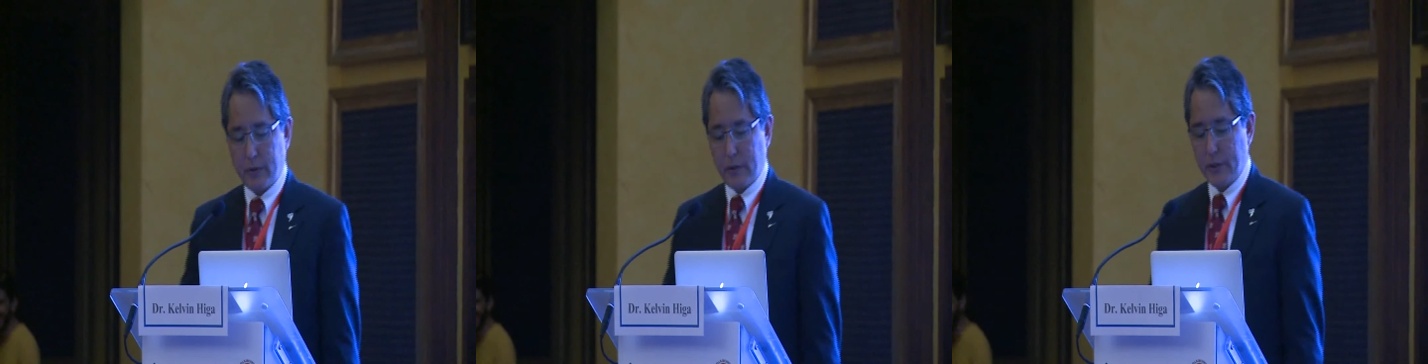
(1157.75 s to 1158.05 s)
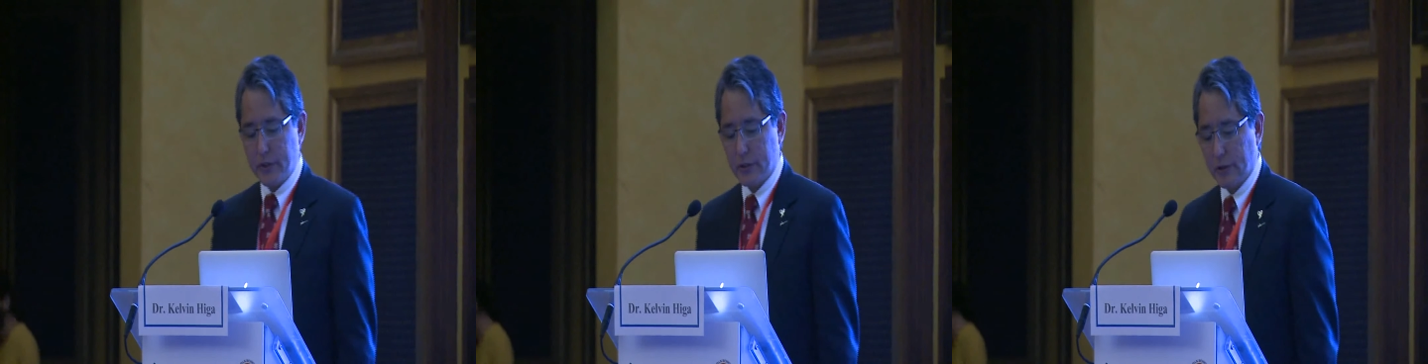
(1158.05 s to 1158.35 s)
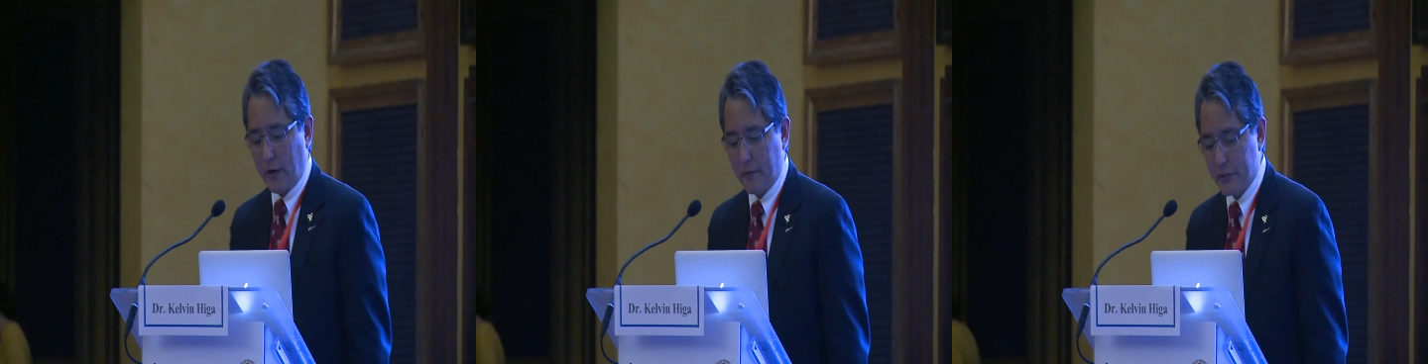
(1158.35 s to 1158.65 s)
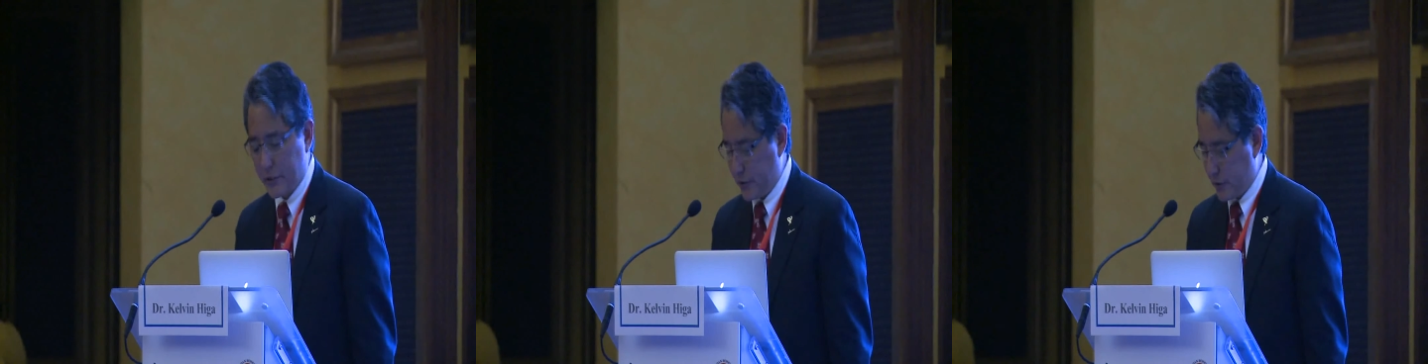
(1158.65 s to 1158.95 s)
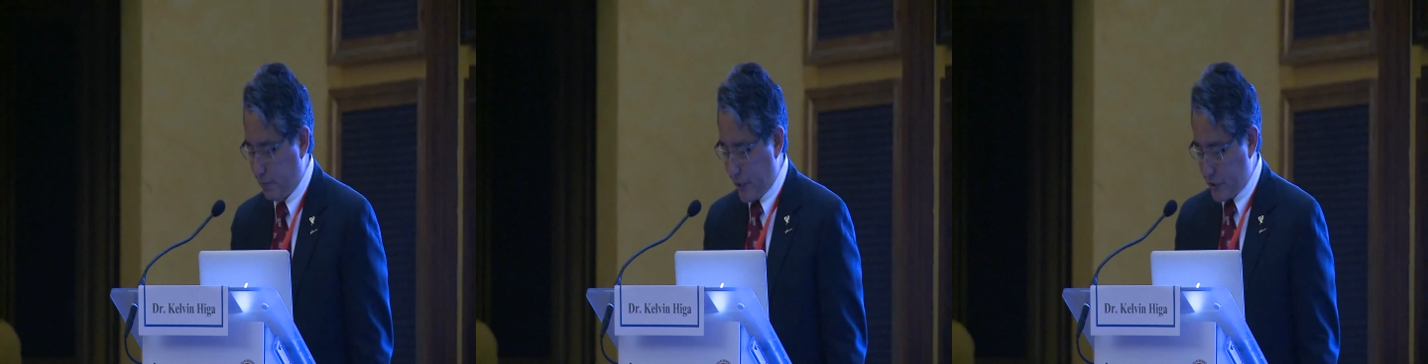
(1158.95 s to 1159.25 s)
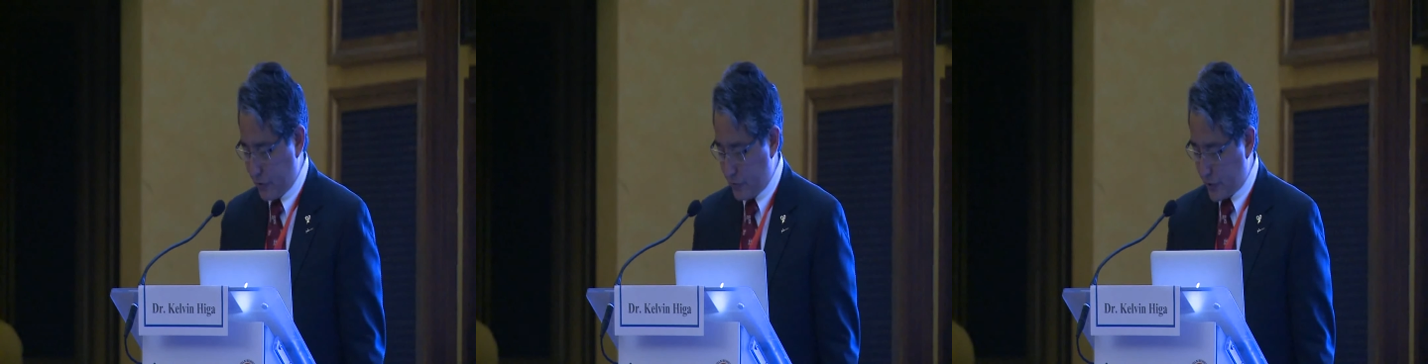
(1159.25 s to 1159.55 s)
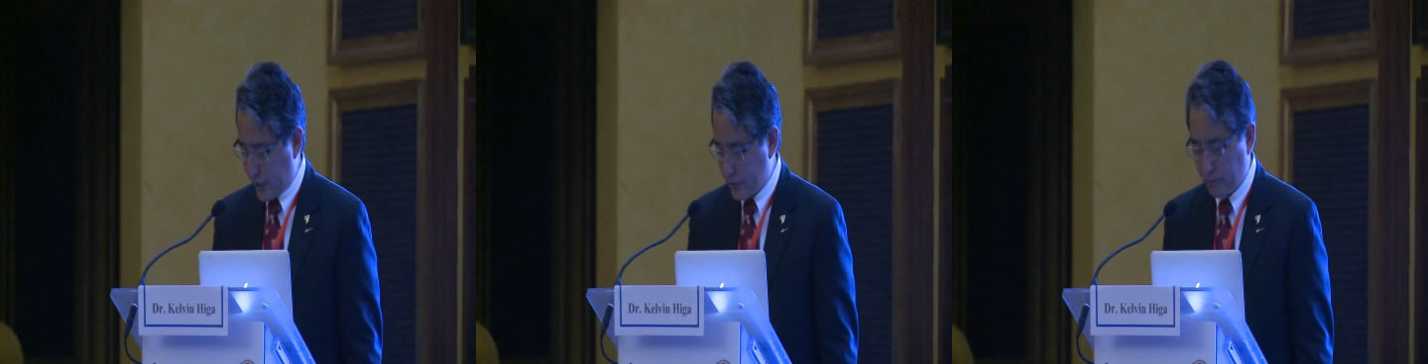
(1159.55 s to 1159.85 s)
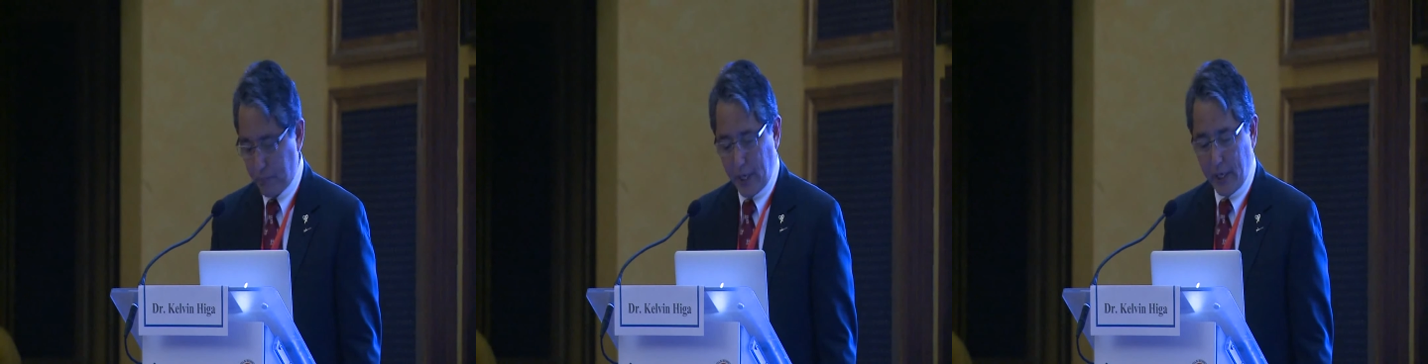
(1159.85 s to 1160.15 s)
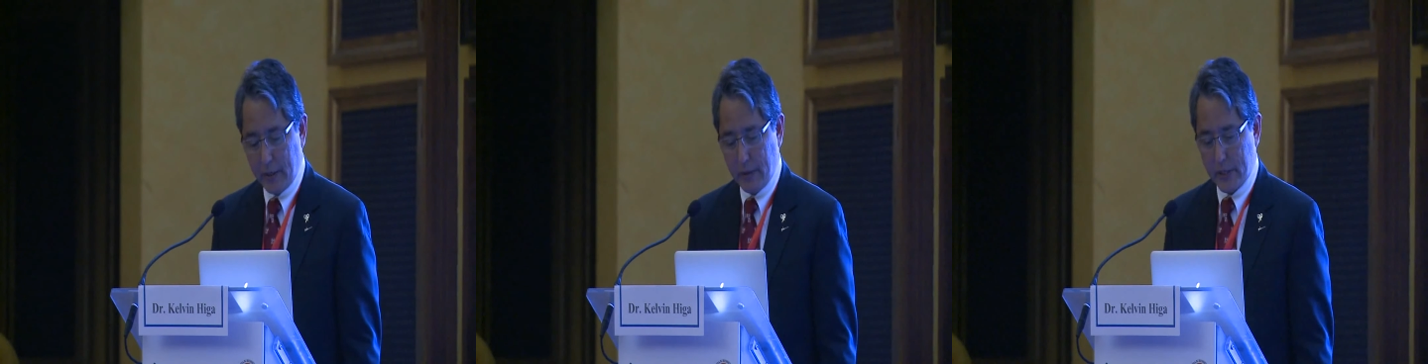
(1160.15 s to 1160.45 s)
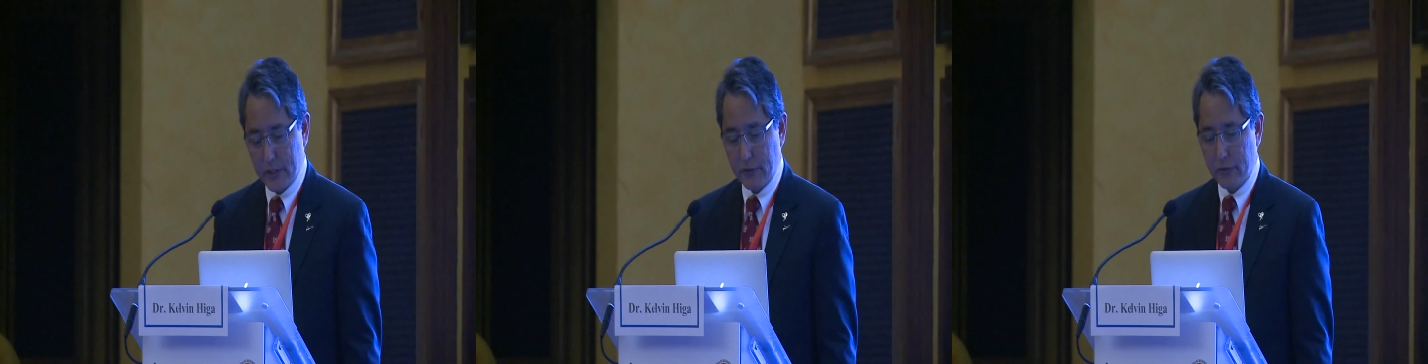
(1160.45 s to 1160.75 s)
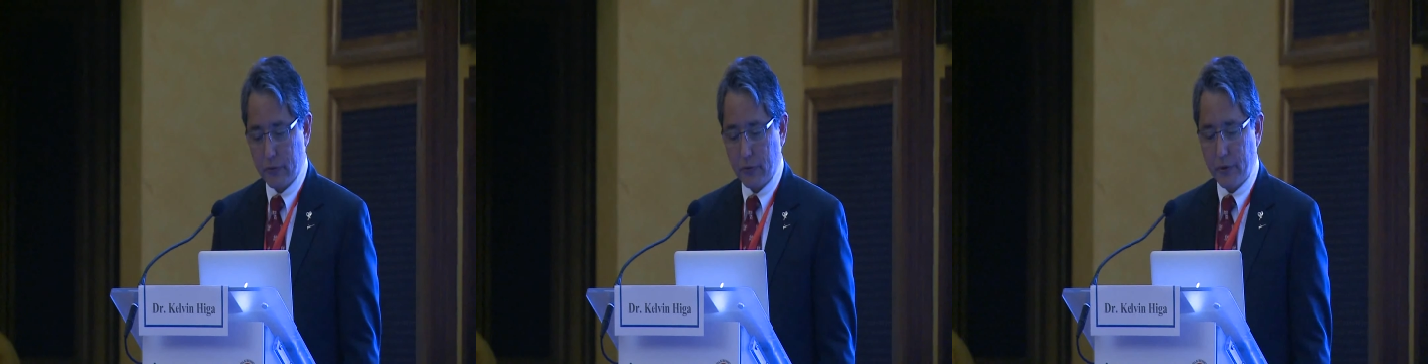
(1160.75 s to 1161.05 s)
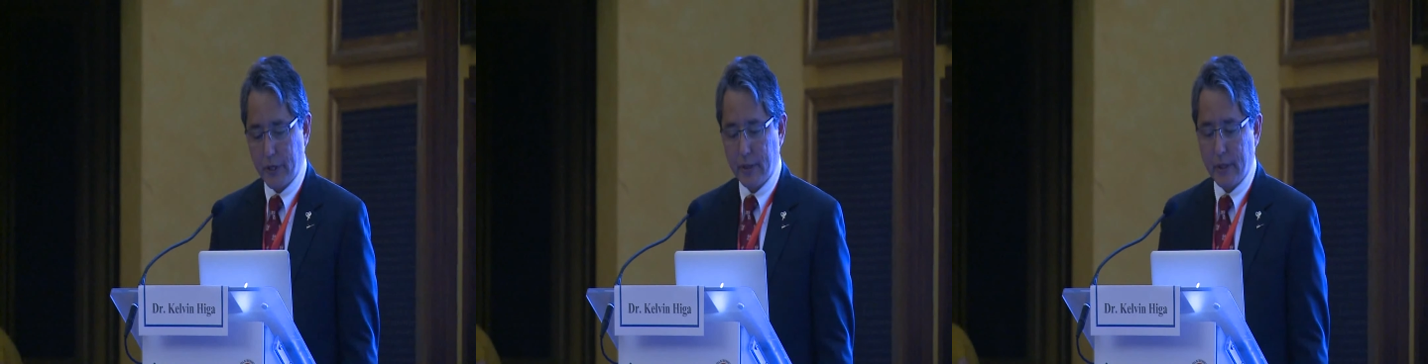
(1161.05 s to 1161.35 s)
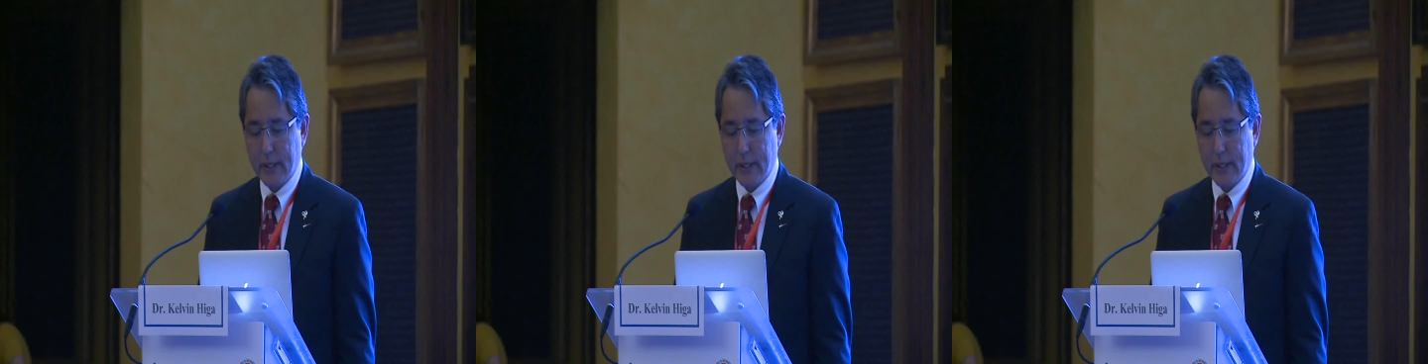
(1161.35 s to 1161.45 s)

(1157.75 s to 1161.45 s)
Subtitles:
Now this obviously is a patient who's had some pain, has an internal hernia.